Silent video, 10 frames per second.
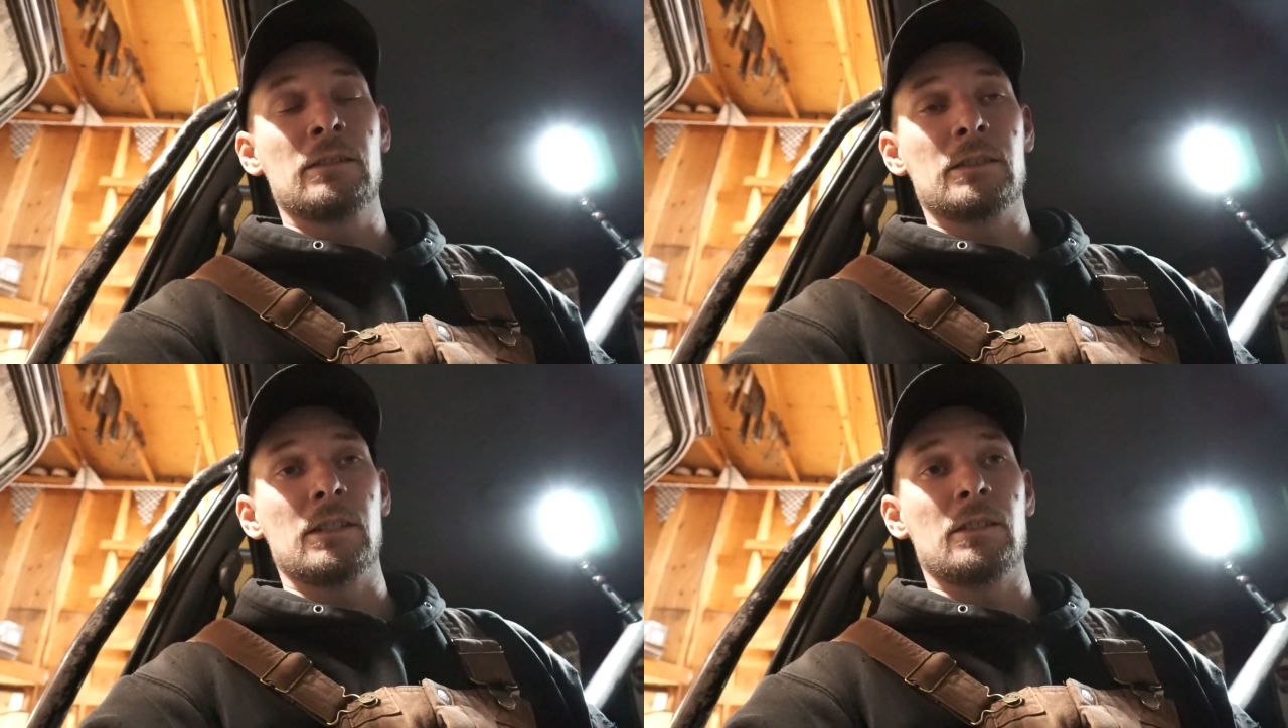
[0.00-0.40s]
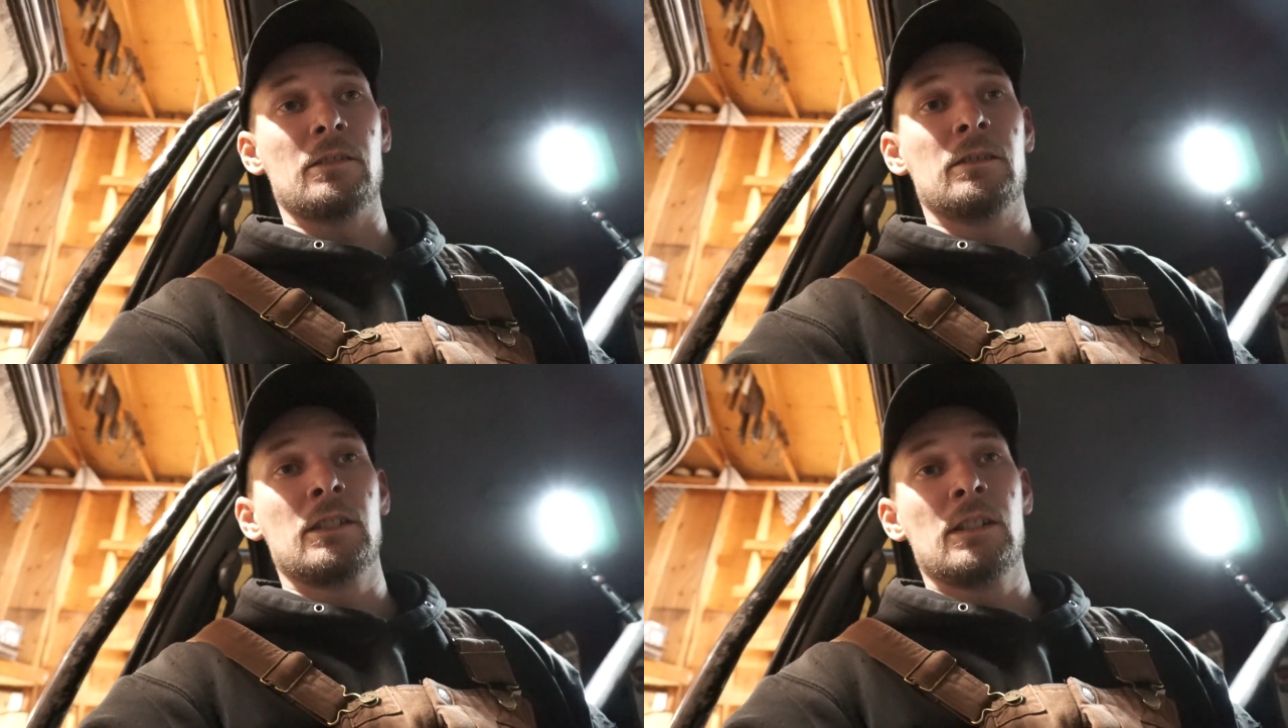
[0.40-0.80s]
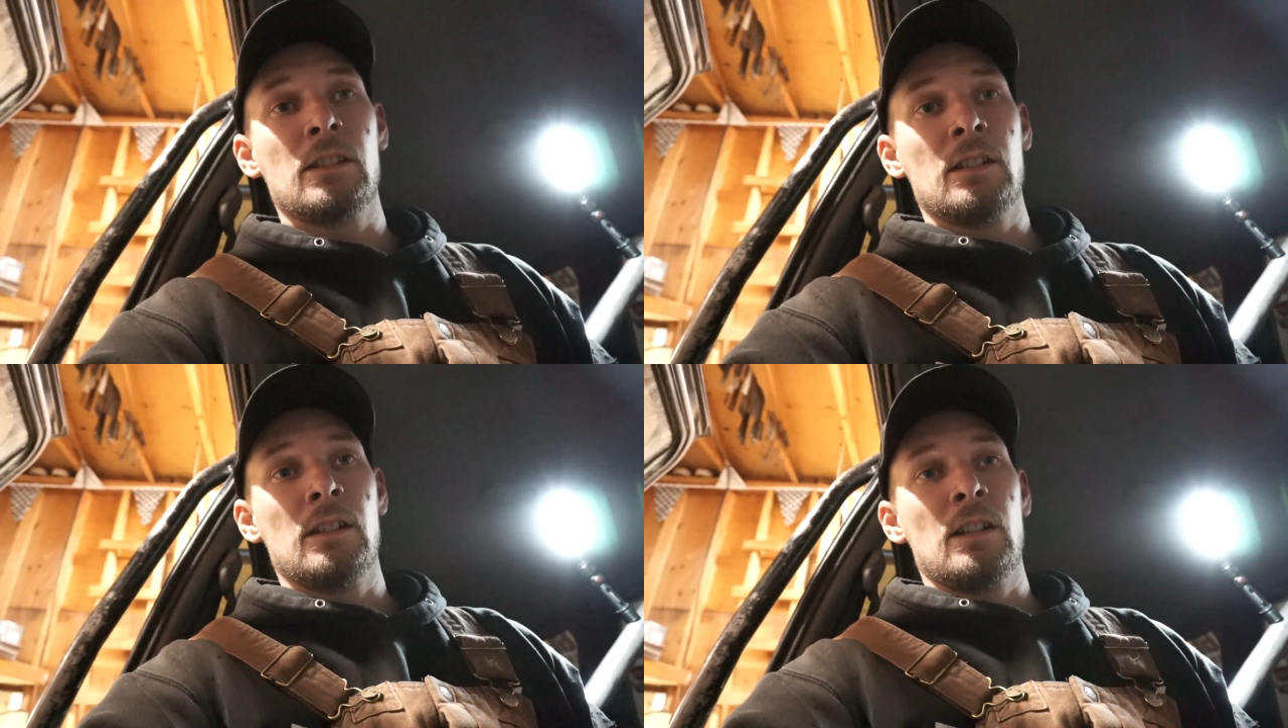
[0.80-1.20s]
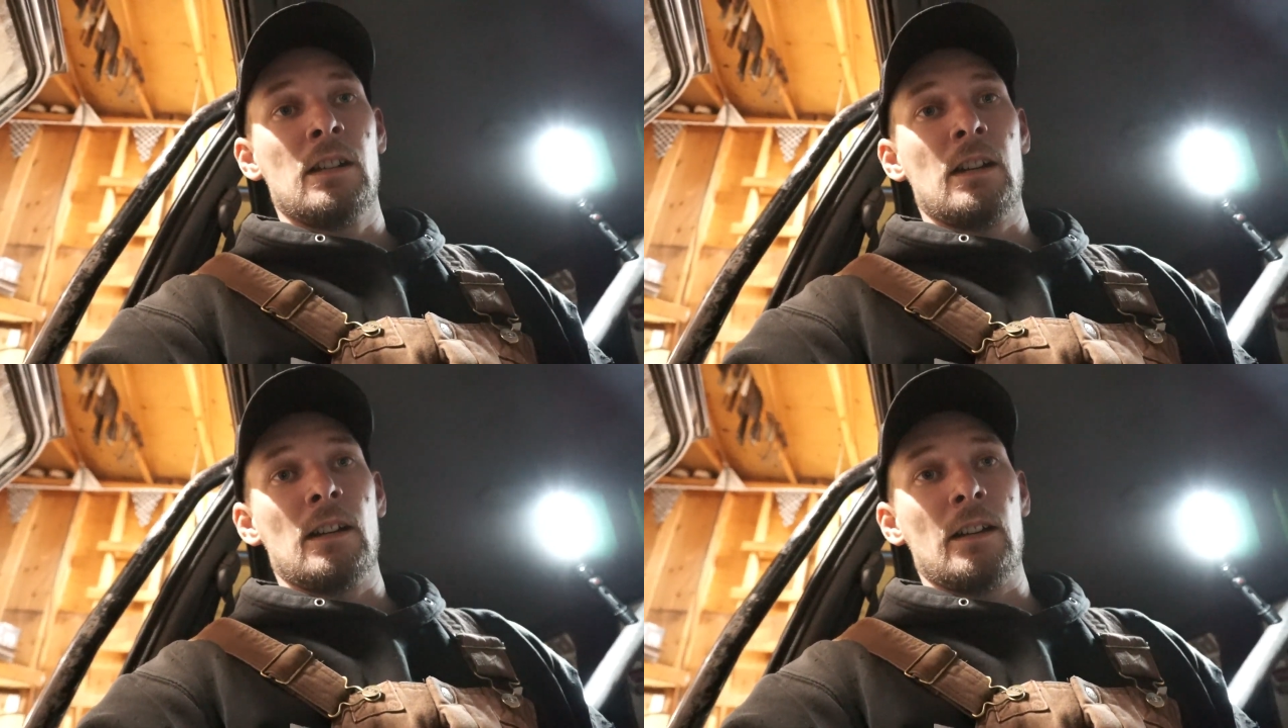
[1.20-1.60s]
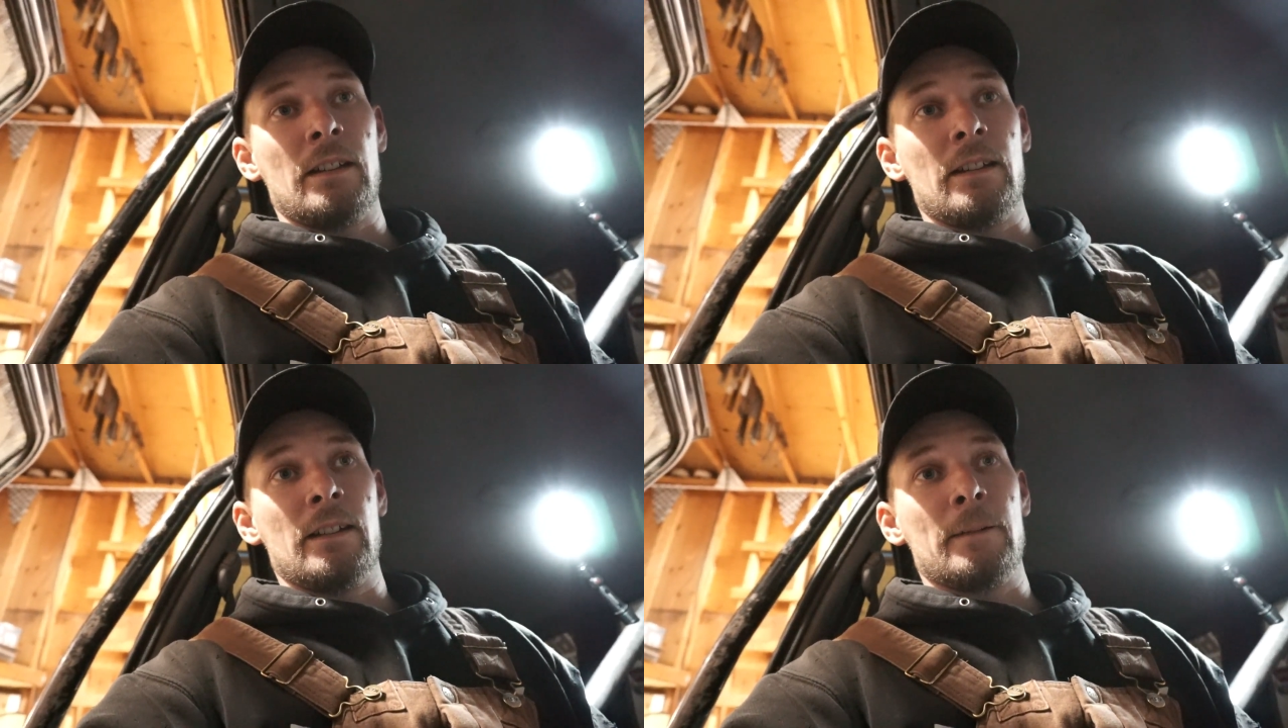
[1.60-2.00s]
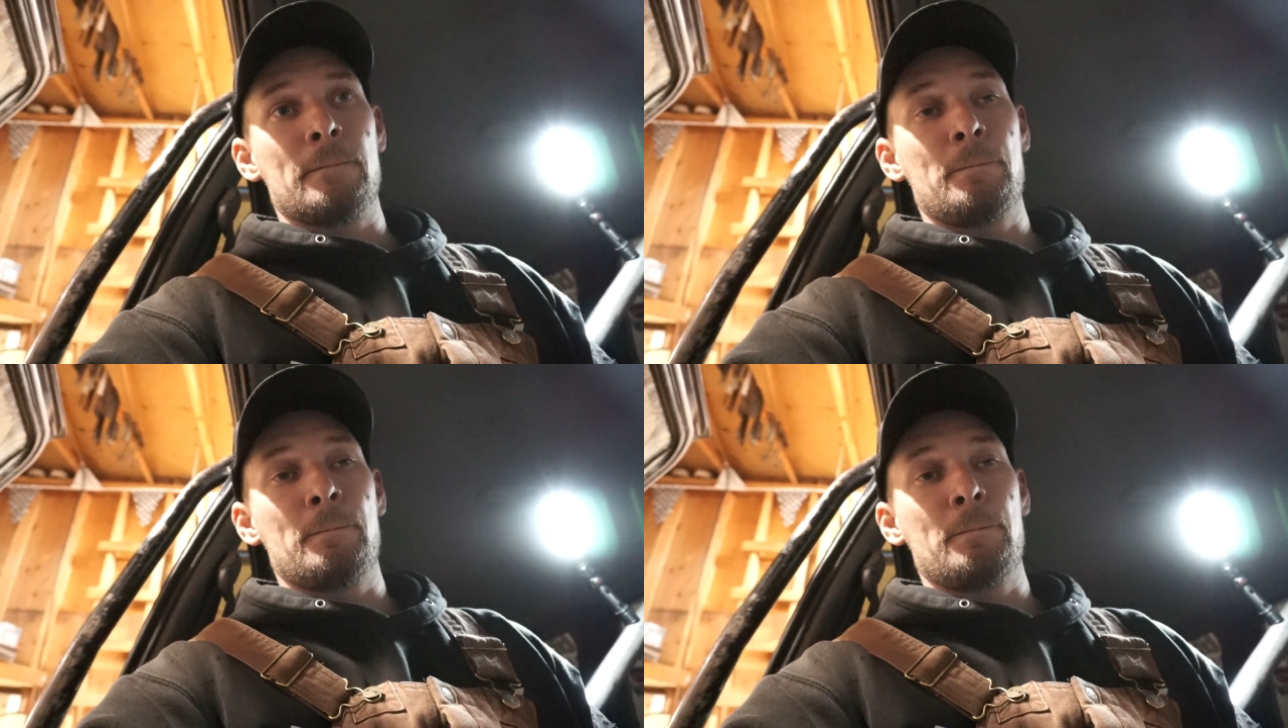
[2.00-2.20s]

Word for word: So I uh,